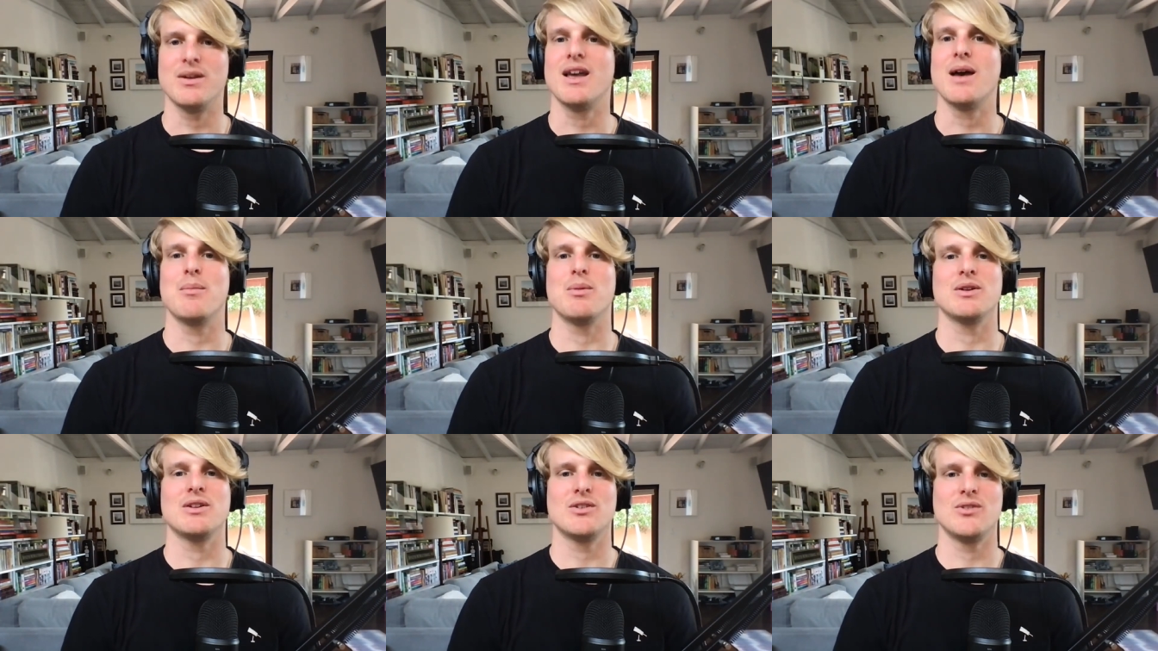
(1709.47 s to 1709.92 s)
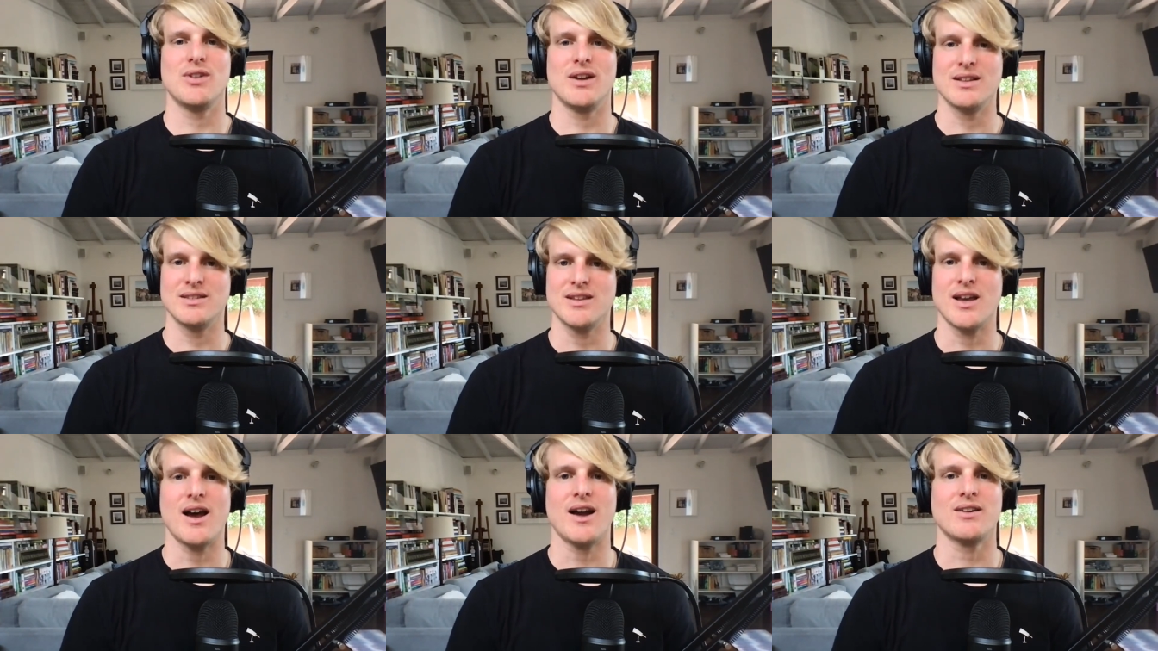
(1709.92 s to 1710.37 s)
able to
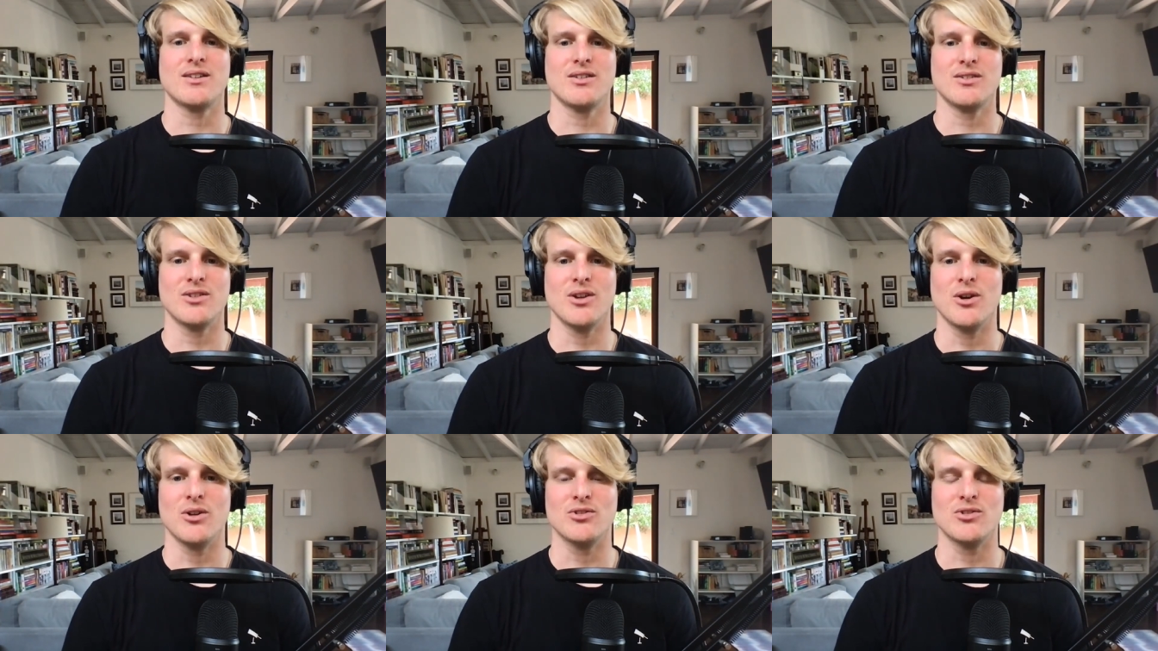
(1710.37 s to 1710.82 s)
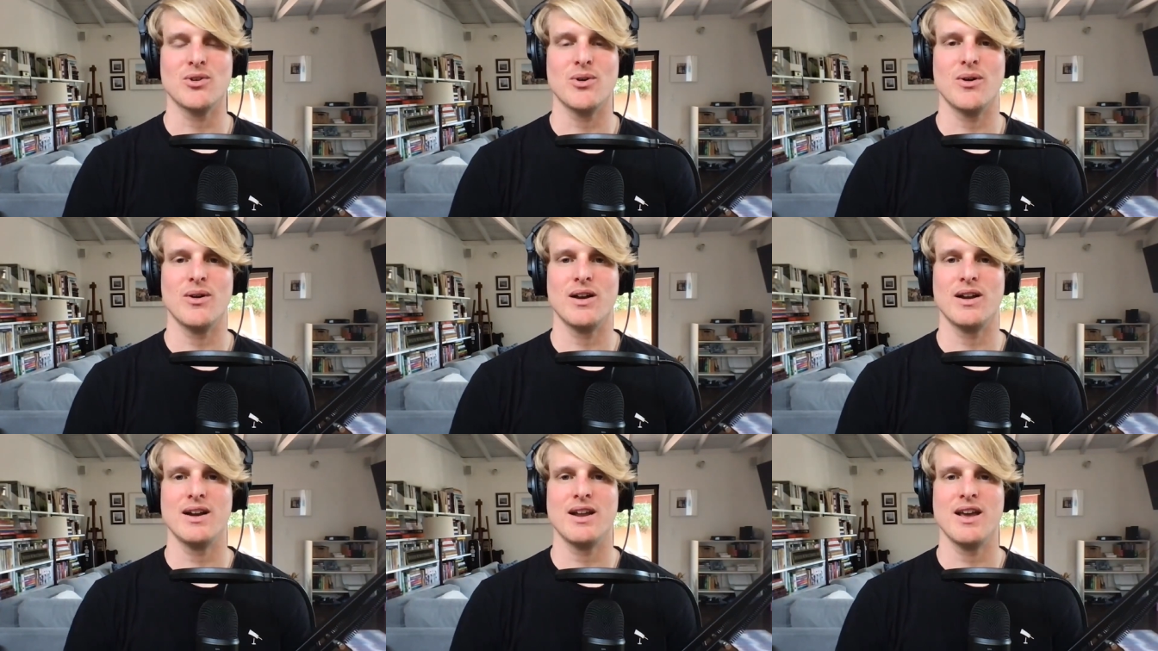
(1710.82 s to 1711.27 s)
transact in
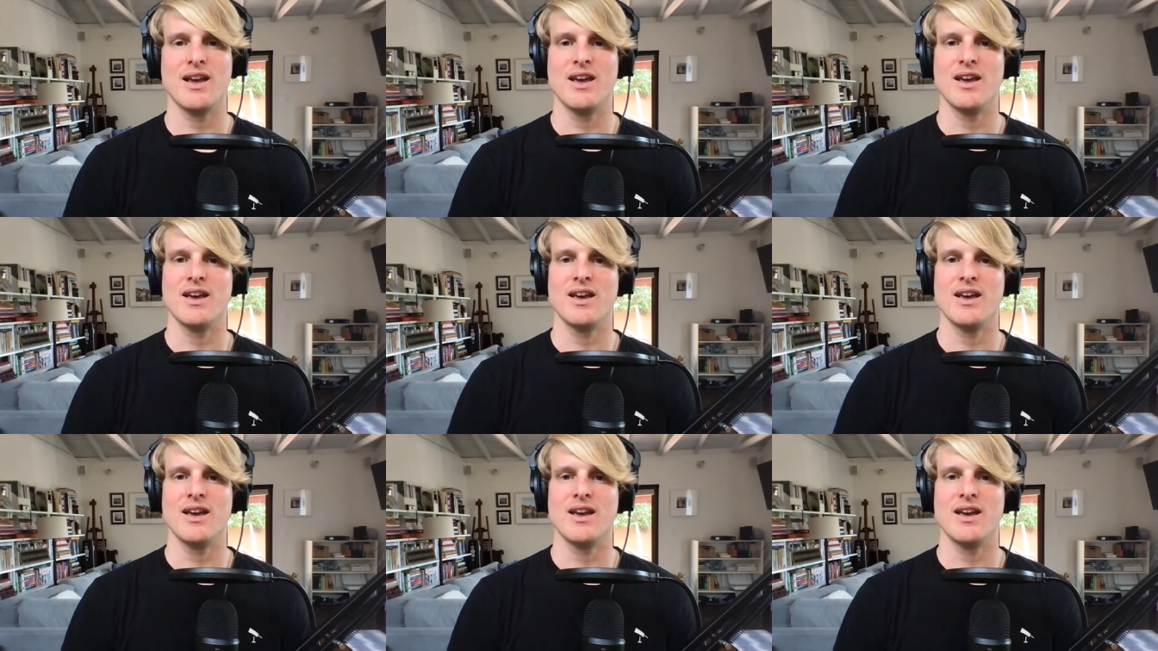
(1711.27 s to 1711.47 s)
Dogecoin,